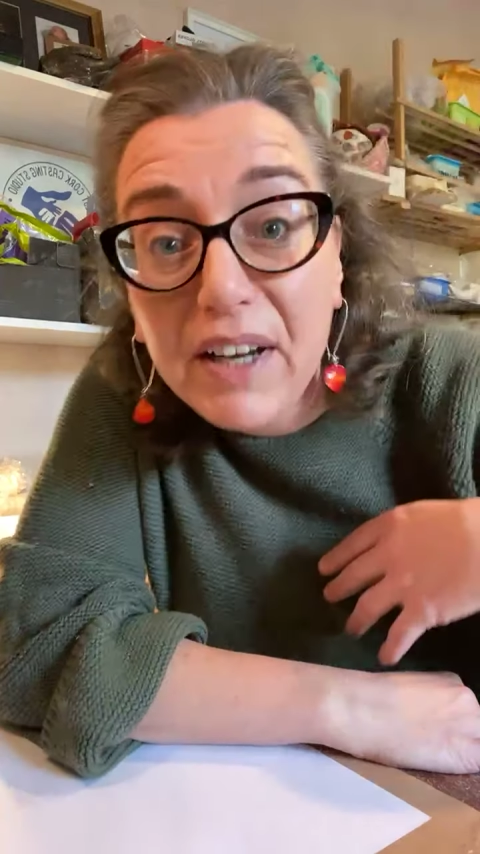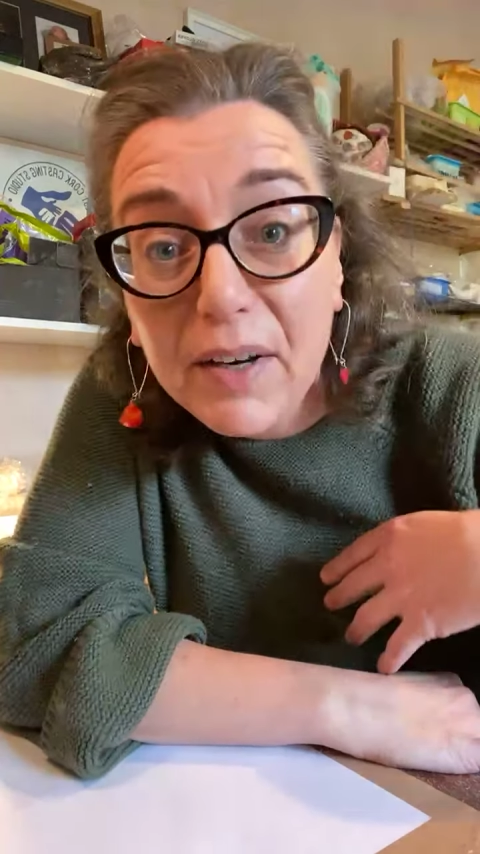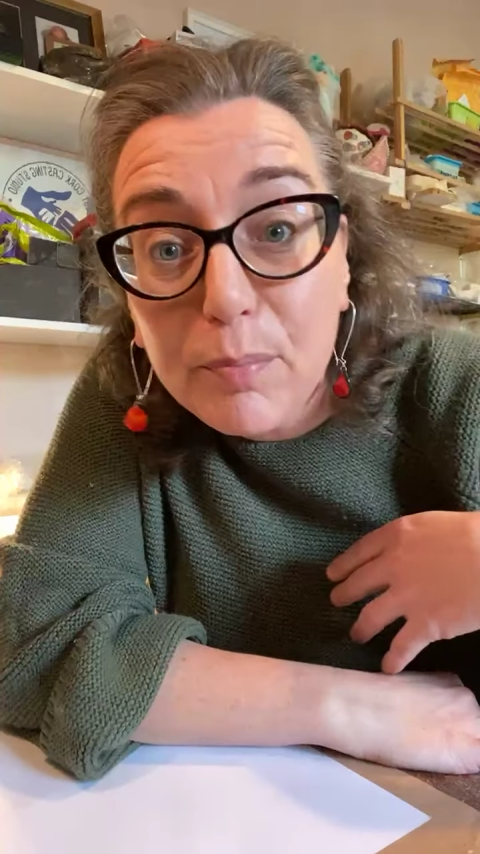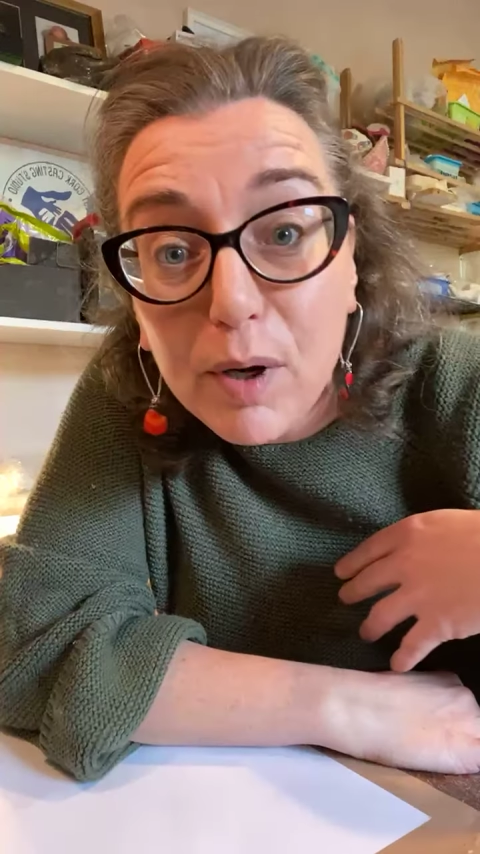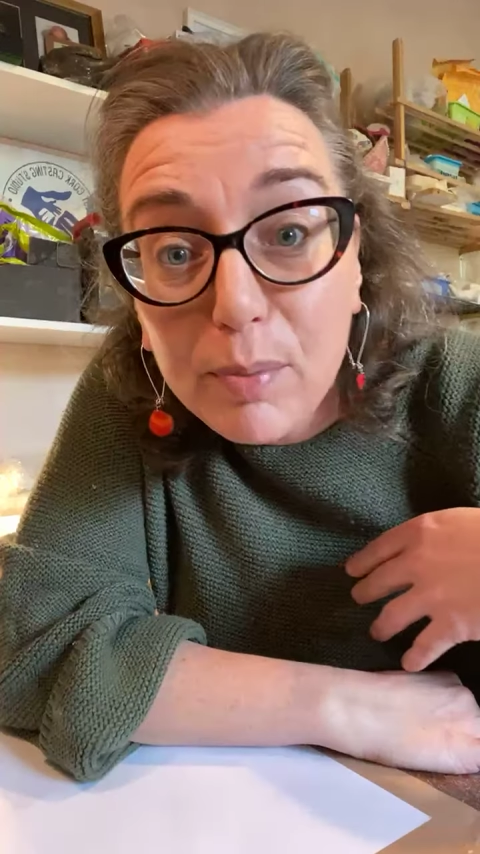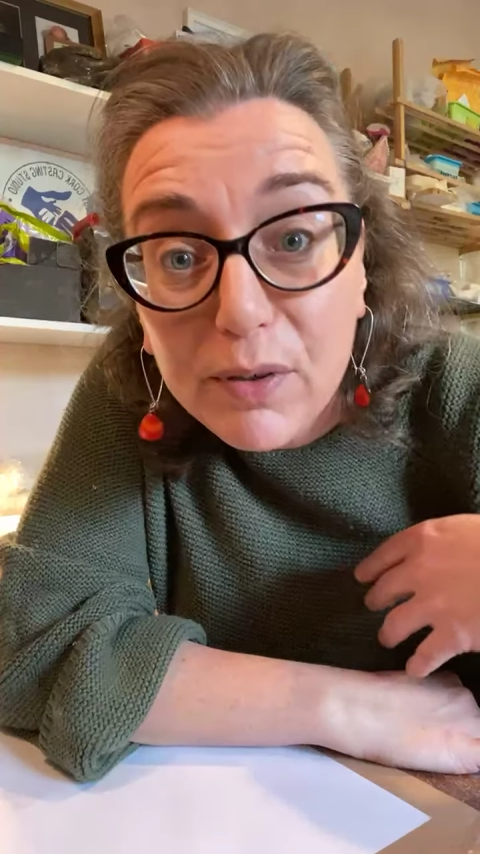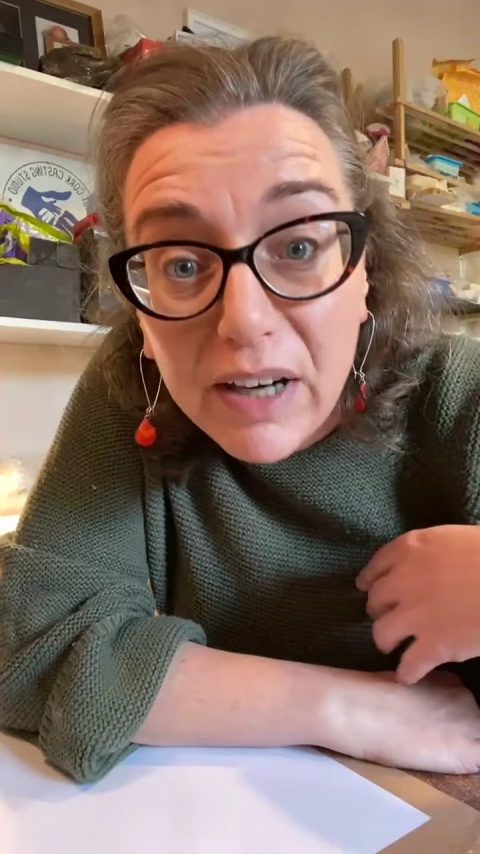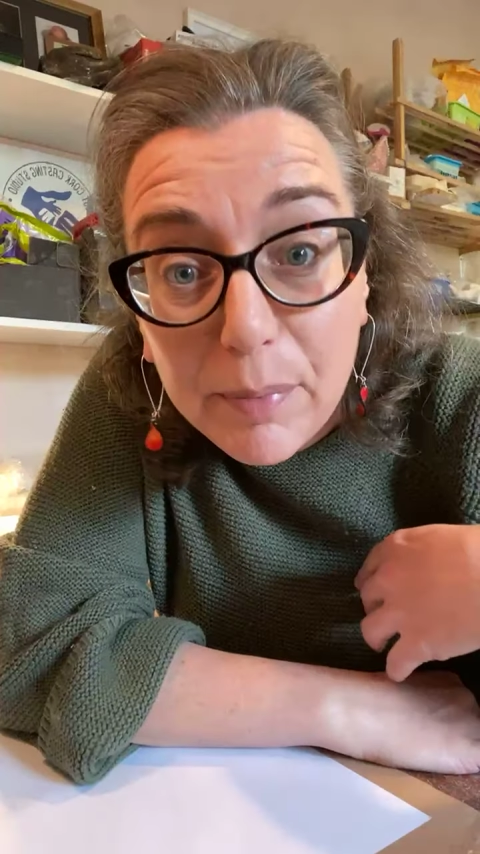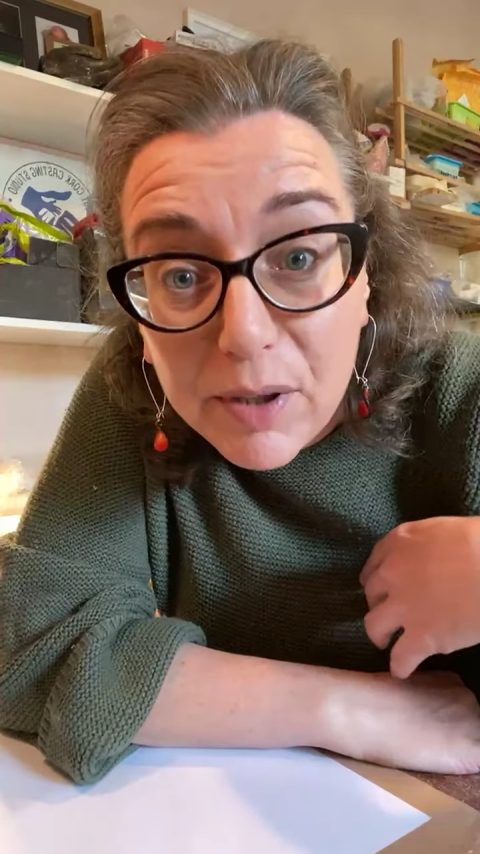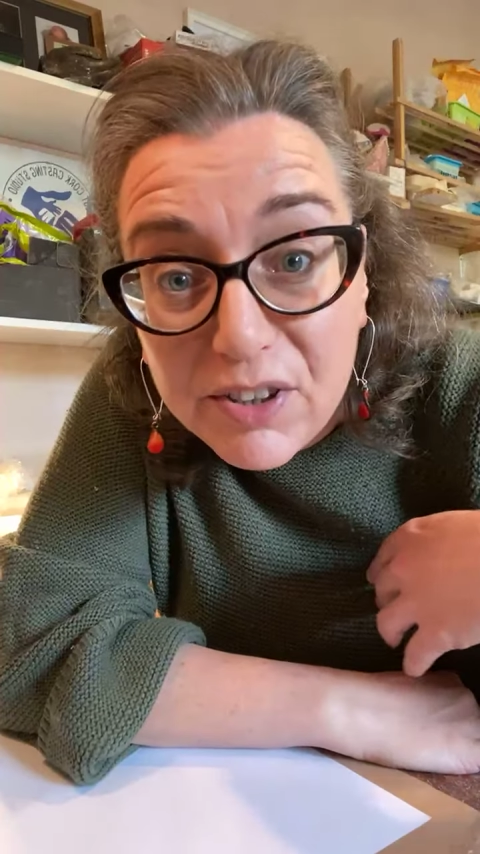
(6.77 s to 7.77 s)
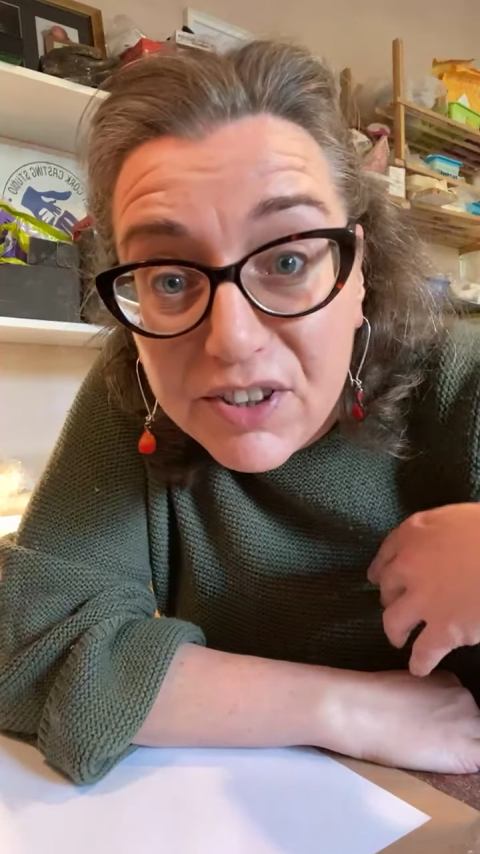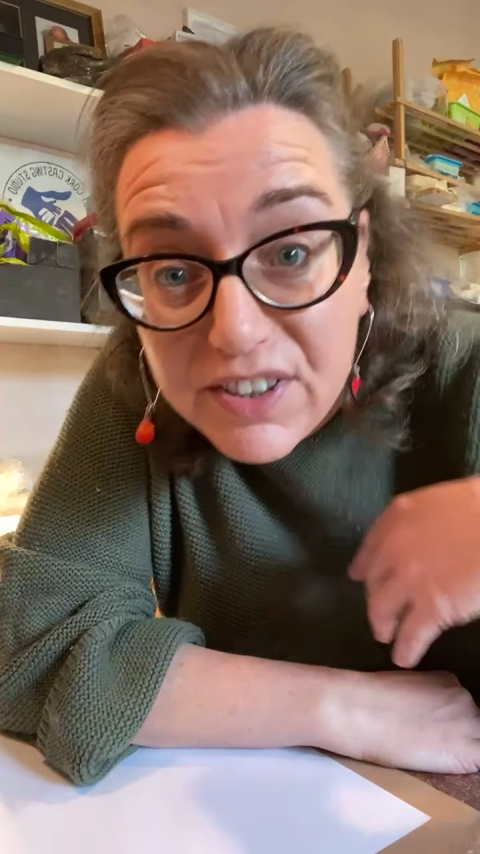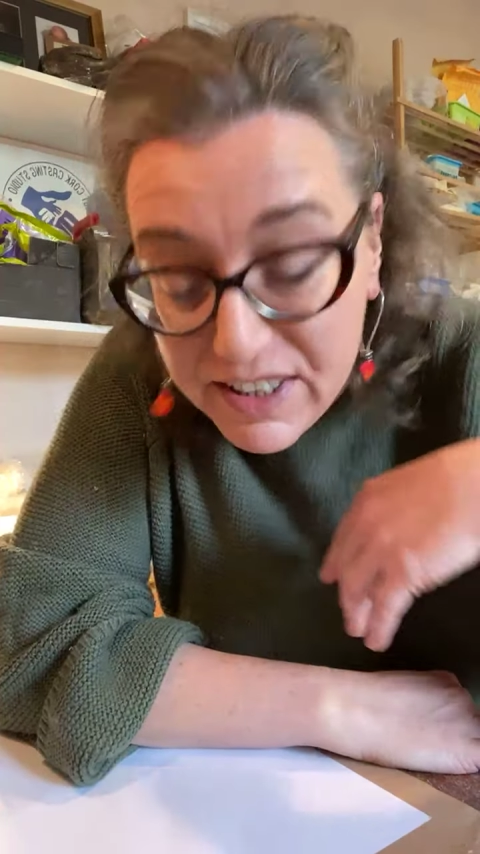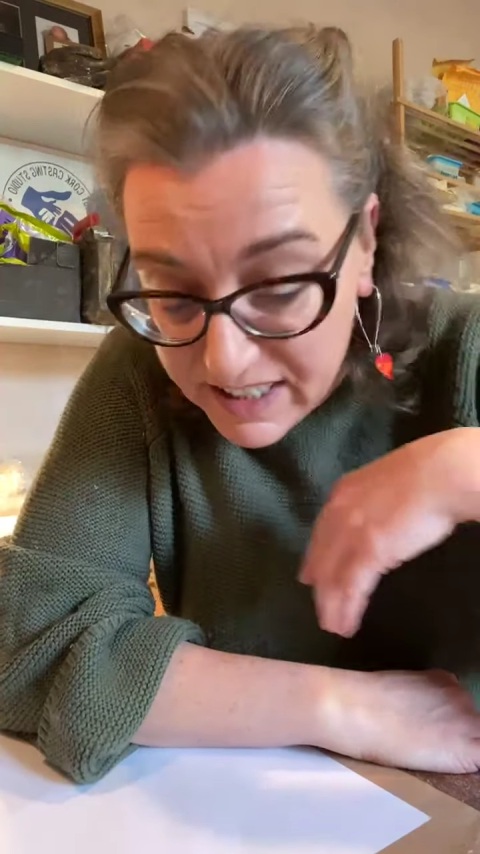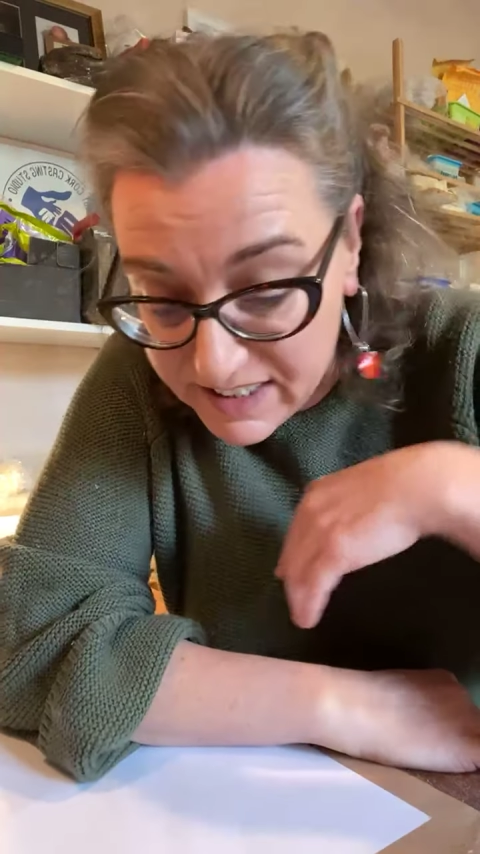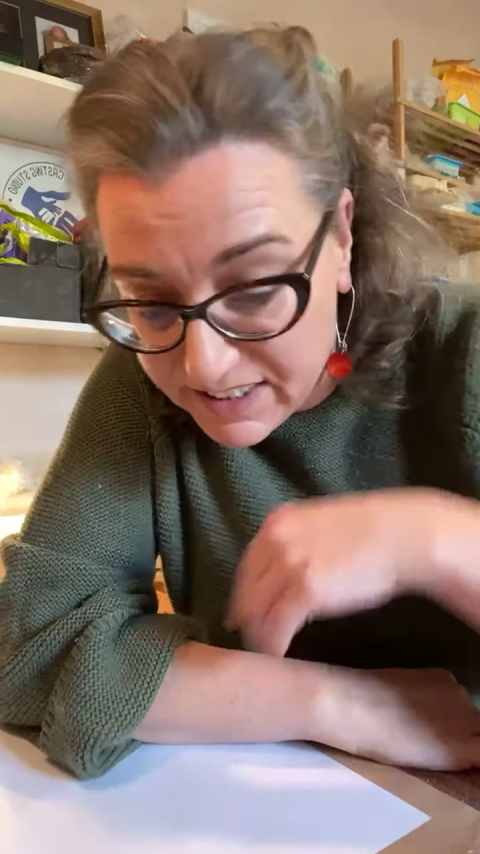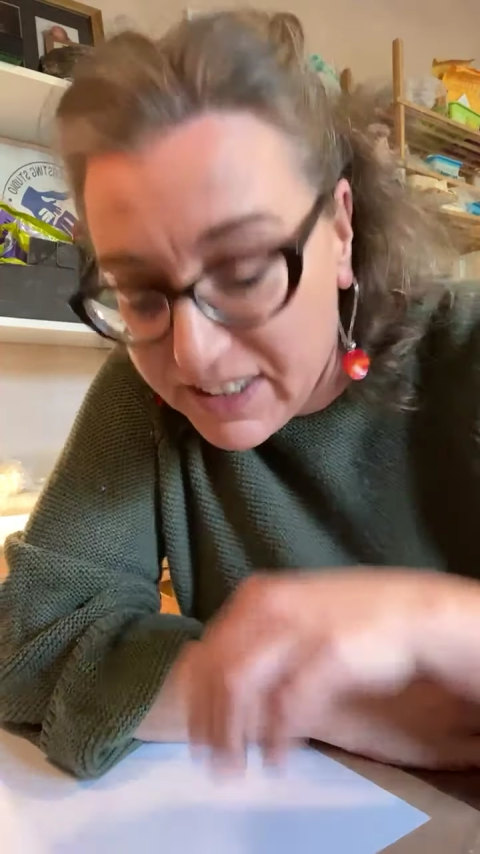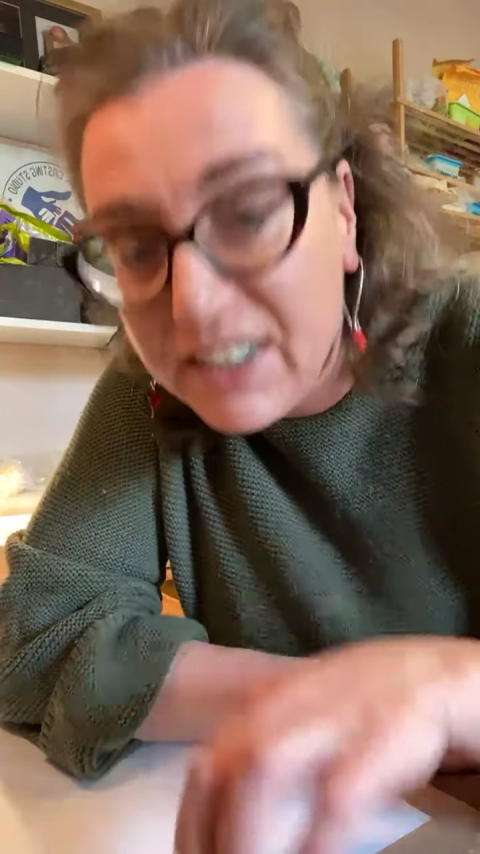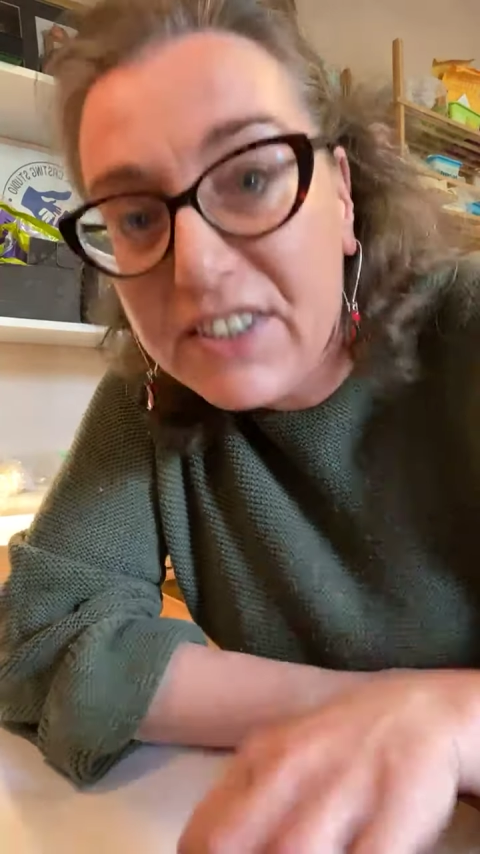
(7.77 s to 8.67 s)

on bubble wrap under the desk there,